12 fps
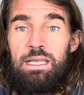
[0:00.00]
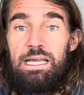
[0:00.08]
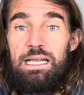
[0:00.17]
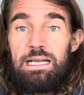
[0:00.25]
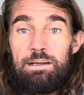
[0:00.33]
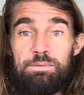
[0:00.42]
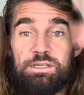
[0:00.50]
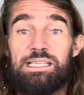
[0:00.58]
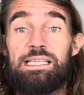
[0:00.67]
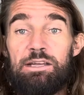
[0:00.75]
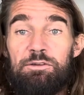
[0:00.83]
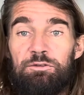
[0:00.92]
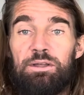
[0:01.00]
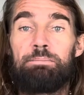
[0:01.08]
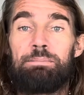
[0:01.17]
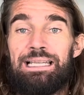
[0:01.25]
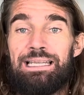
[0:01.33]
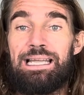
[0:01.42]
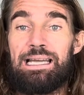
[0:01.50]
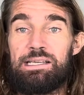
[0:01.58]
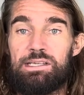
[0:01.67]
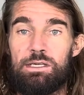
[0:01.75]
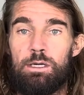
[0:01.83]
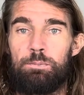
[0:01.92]
and I'm just lifting my
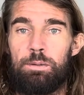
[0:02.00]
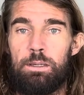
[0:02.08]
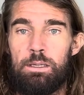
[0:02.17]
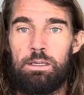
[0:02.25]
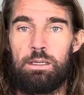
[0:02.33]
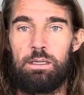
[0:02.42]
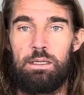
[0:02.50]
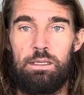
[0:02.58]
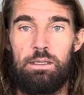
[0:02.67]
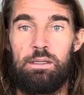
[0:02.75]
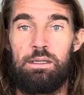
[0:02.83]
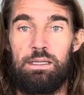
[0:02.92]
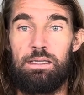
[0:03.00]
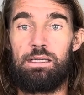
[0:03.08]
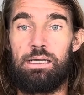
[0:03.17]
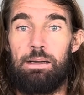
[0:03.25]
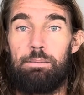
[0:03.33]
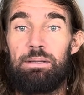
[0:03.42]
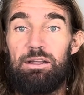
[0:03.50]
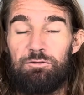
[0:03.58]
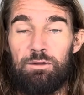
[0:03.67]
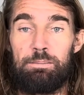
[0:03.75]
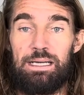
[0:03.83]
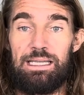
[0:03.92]
legs up. I'm
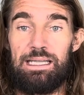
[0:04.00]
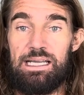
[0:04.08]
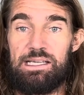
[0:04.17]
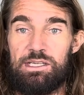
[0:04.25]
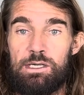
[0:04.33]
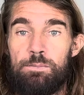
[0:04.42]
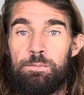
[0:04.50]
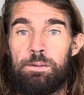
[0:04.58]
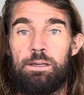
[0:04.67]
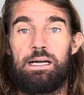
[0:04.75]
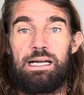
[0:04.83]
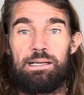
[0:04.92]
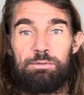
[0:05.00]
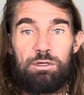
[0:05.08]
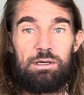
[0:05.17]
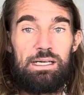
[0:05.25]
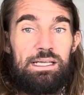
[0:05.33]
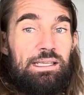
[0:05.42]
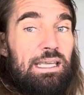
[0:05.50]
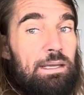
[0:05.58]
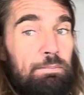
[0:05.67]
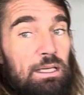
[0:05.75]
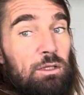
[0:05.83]
lifting my legs up and I'm trying to keep my